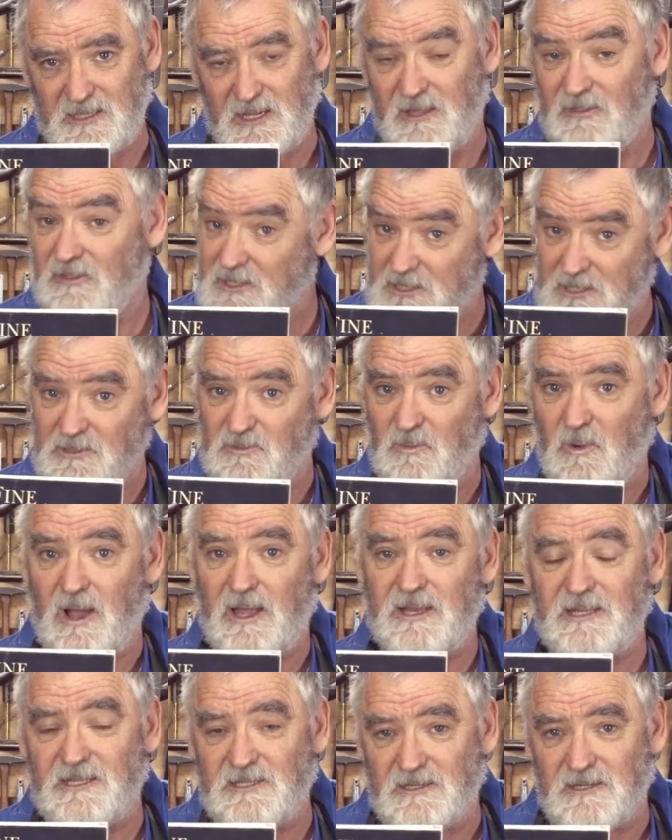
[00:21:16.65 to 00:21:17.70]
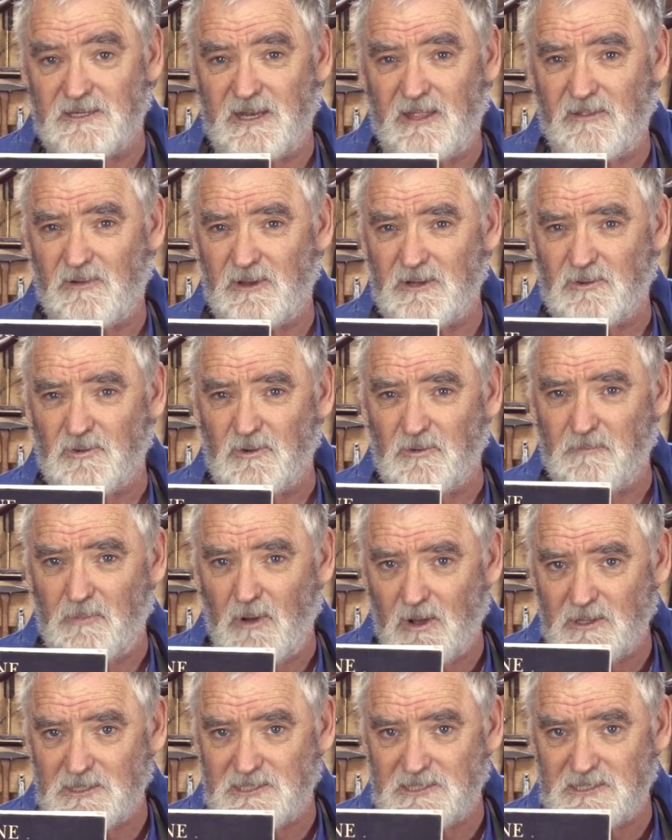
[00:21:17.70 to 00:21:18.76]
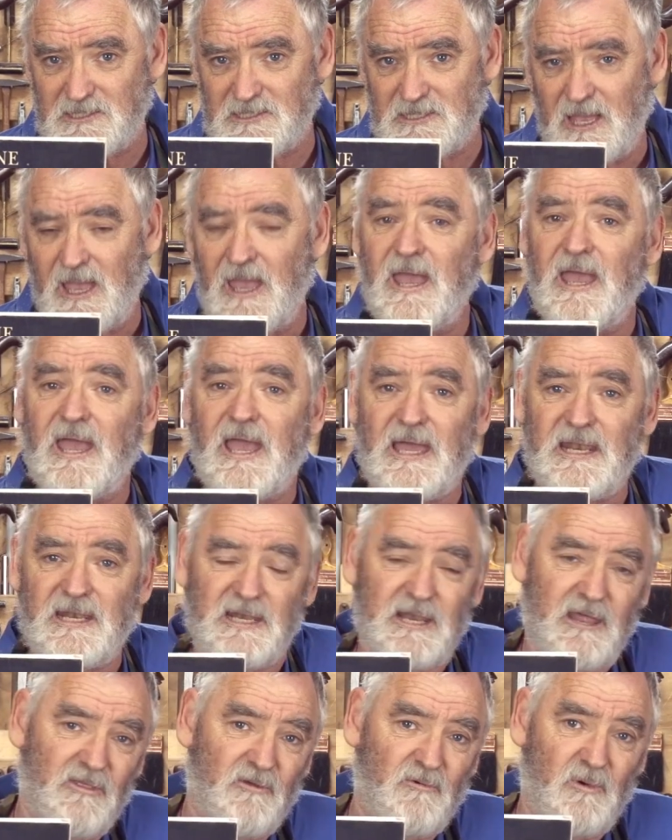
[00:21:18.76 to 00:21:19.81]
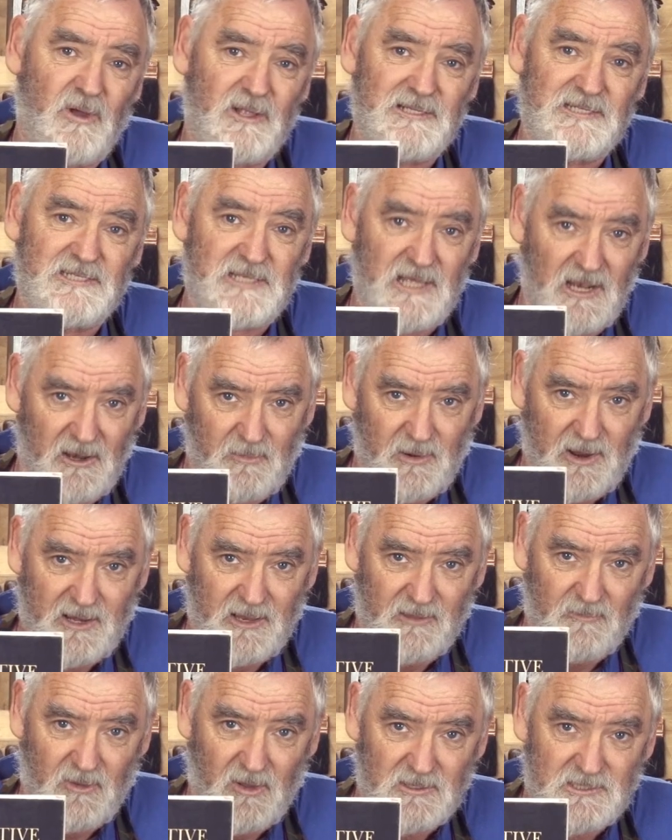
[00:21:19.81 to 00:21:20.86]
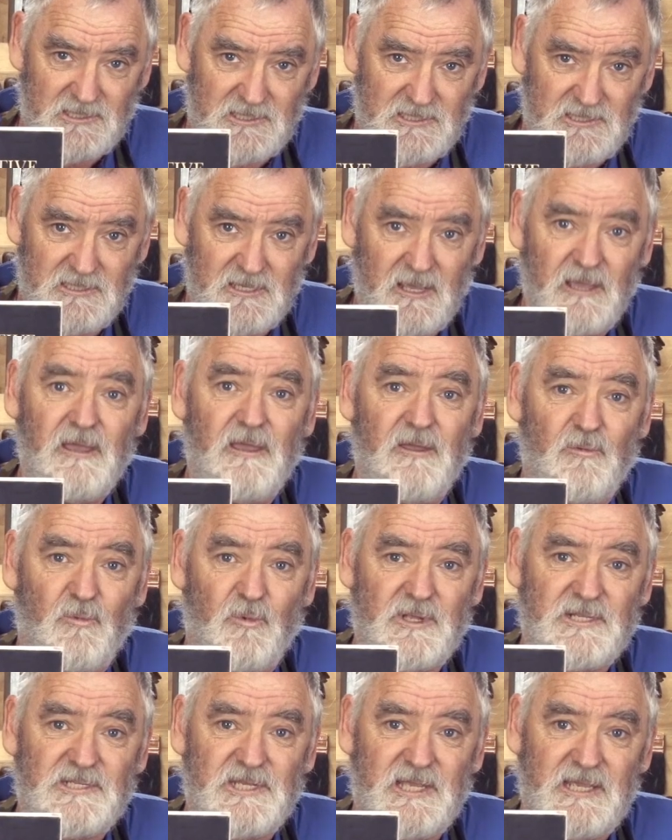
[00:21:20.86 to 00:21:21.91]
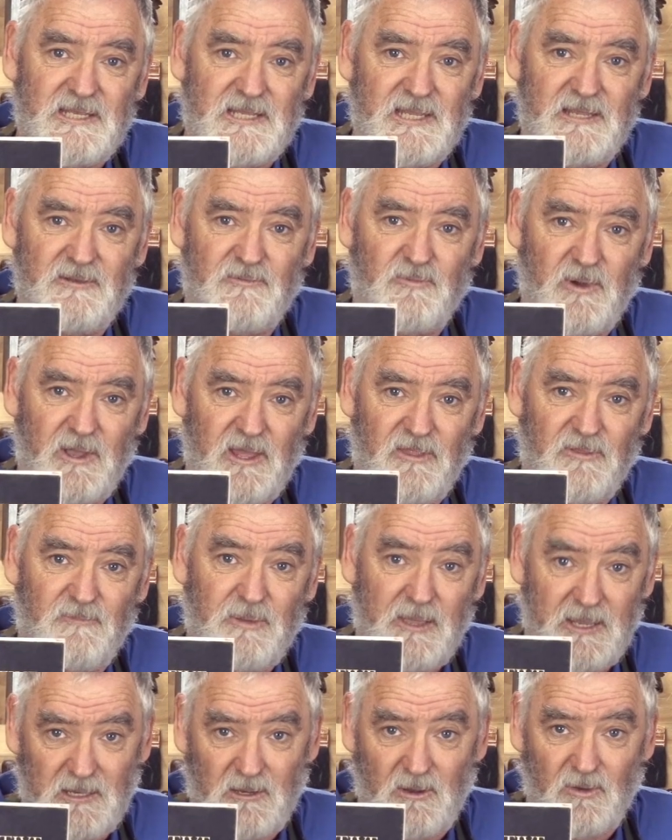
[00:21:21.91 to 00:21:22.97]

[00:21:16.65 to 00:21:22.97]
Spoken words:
This is one, he's got another one called Boxes and another one Celebrating Boxes, which he did with Peter